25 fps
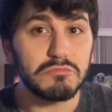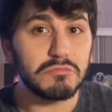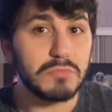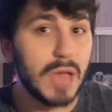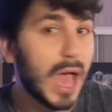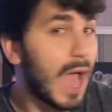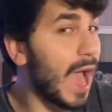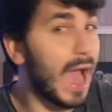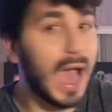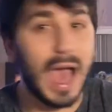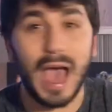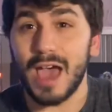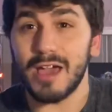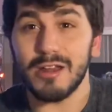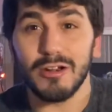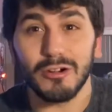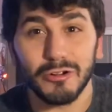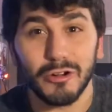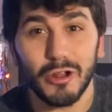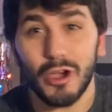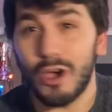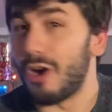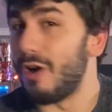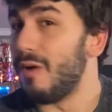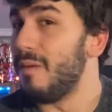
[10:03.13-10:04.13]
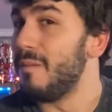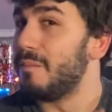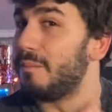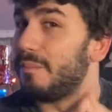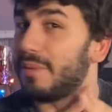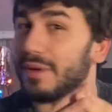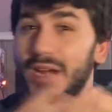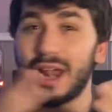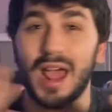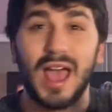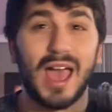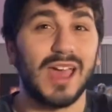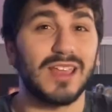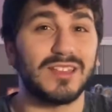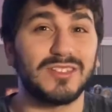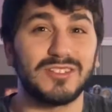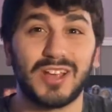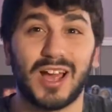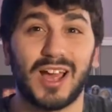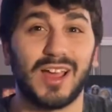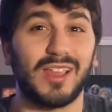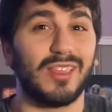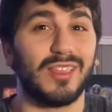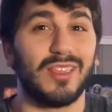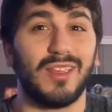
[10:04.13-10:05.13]
I don't know, but
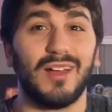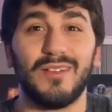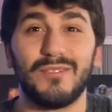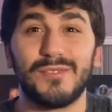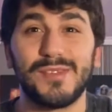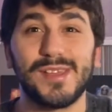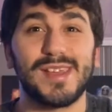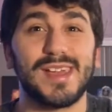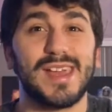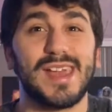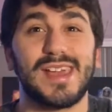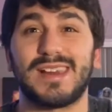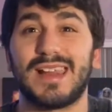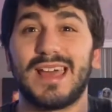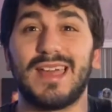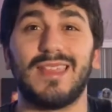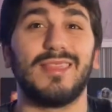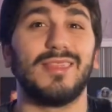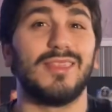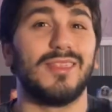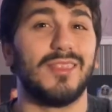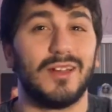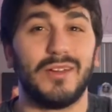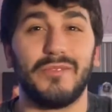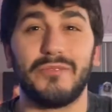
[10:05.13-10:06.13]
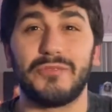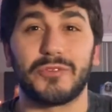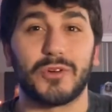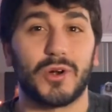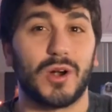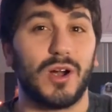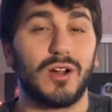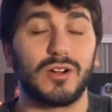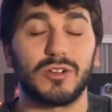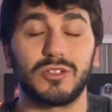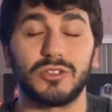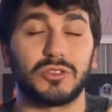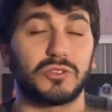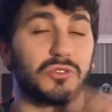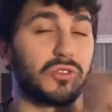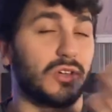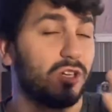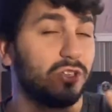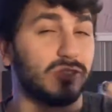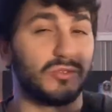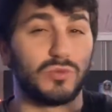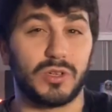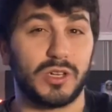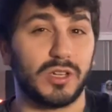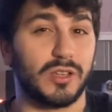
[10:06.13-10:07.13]
I love it, and I love Thrawn, because
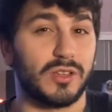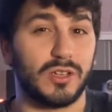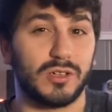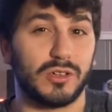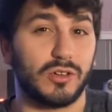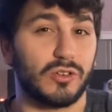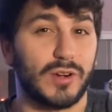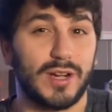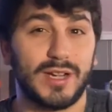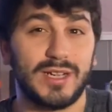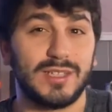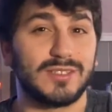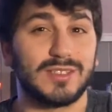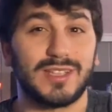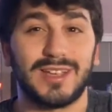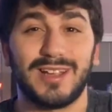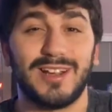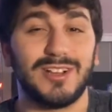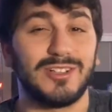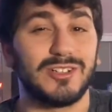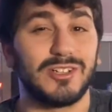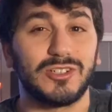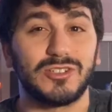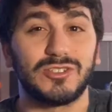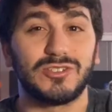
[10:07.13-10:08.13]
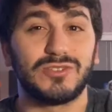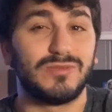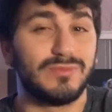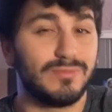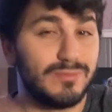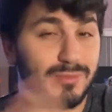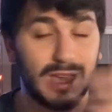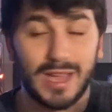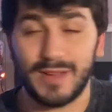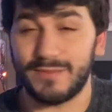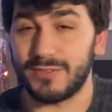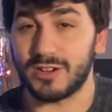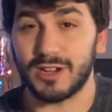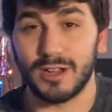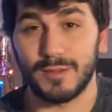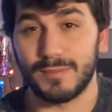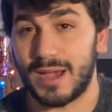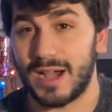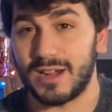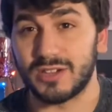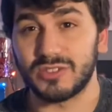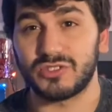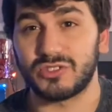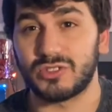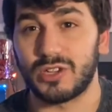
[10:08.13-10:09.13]
Thrawn's one of the greatest characters to ever come out
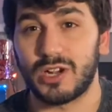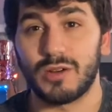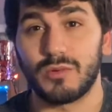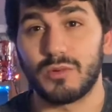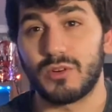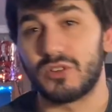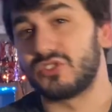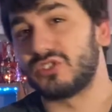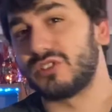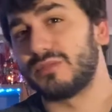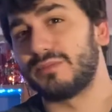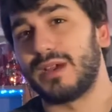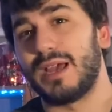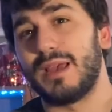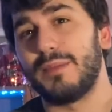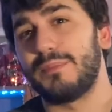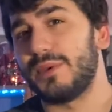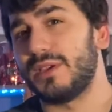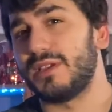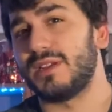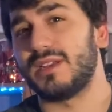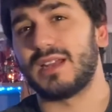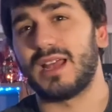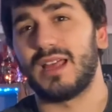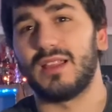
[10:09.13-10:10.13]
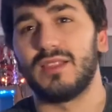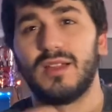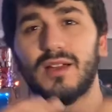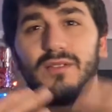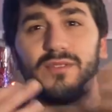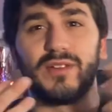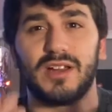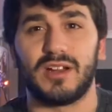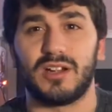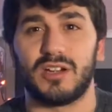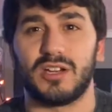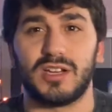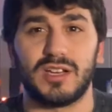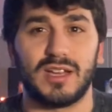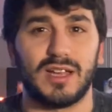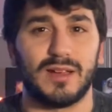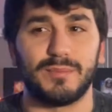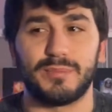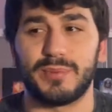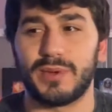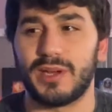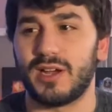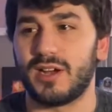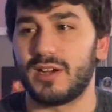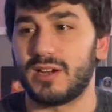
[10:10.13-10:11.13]
of Star Wars, in my opinion. I love Heir to the
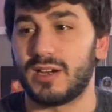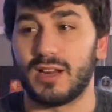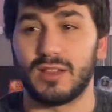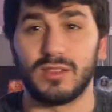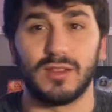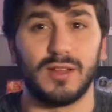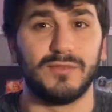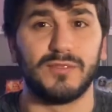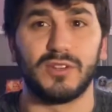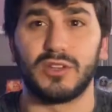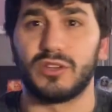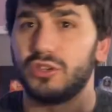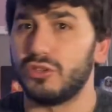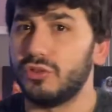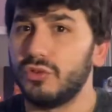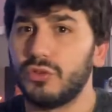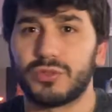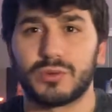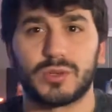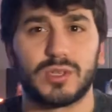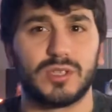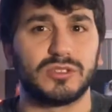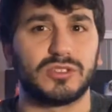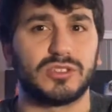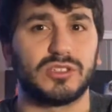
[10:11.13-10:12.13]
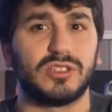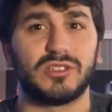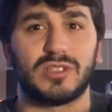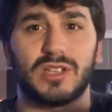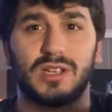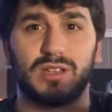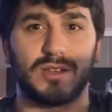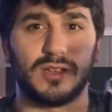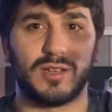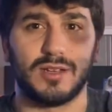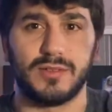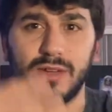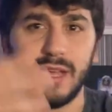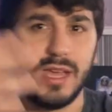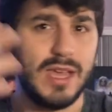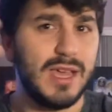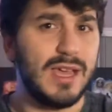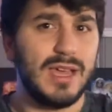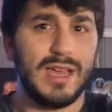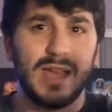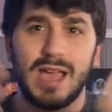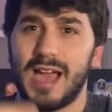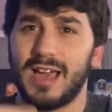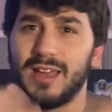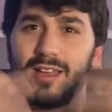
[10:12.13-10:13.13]
Empire. I love the new Thrawn series. I love
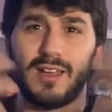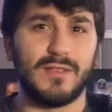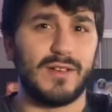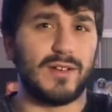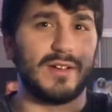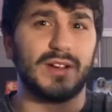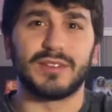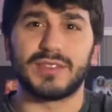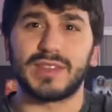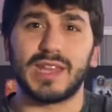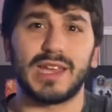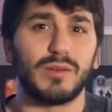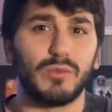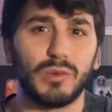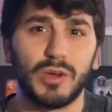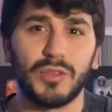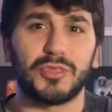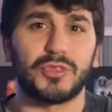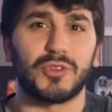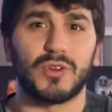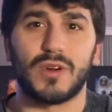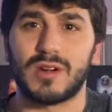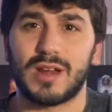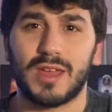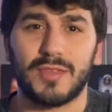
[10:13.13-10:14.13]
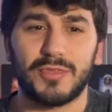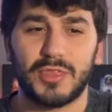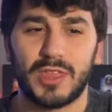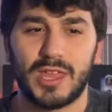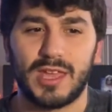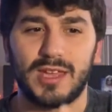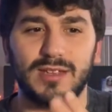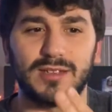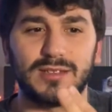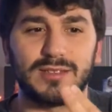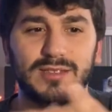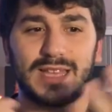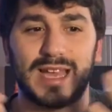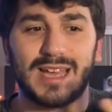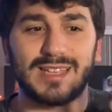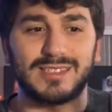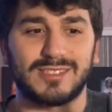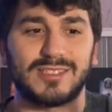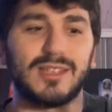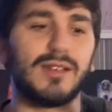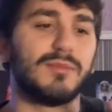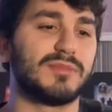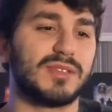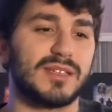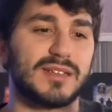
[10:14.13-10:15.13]
everything with Thrawn. I think that's
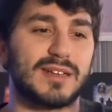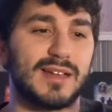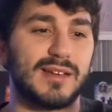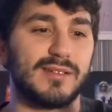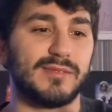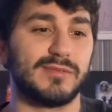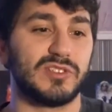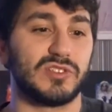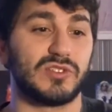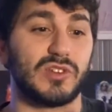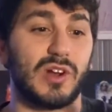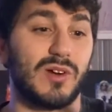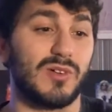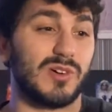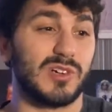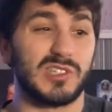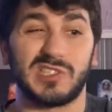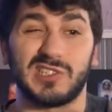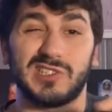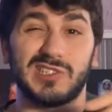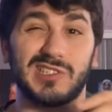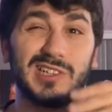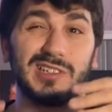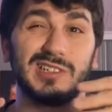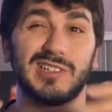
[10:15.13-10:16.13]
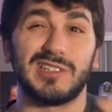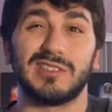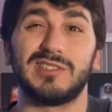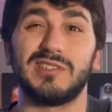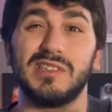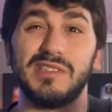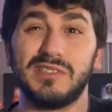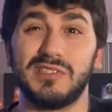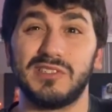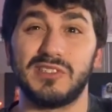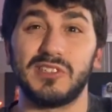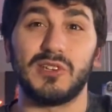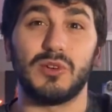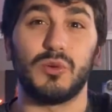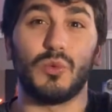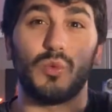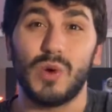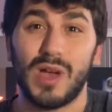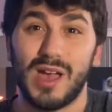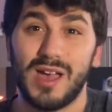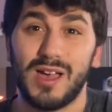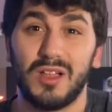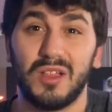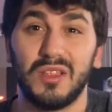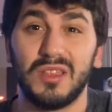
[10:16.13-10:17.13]
something that Star Wars has done consistently
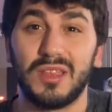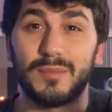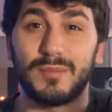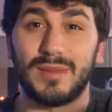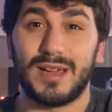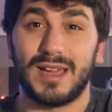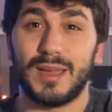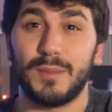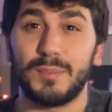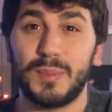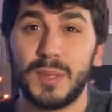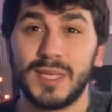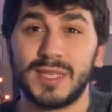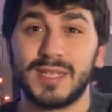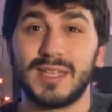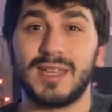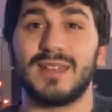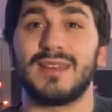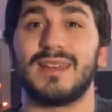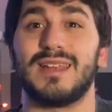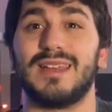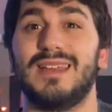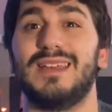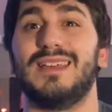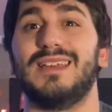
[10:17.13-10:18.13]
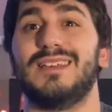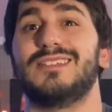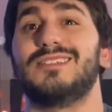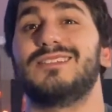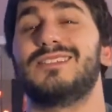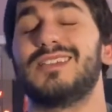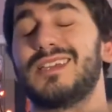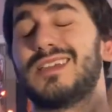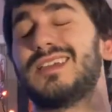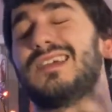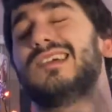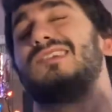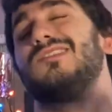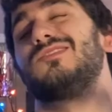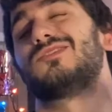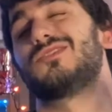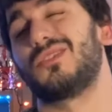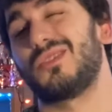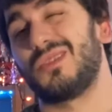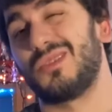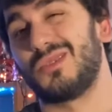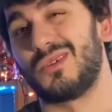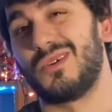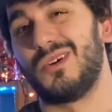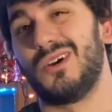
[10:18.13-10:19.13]
well, in my opinion, is the character
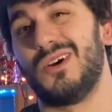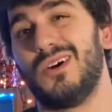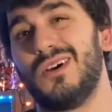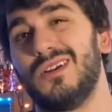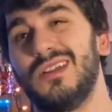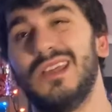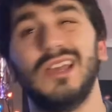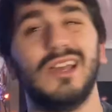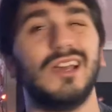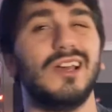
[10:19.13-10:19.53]
Thrawn.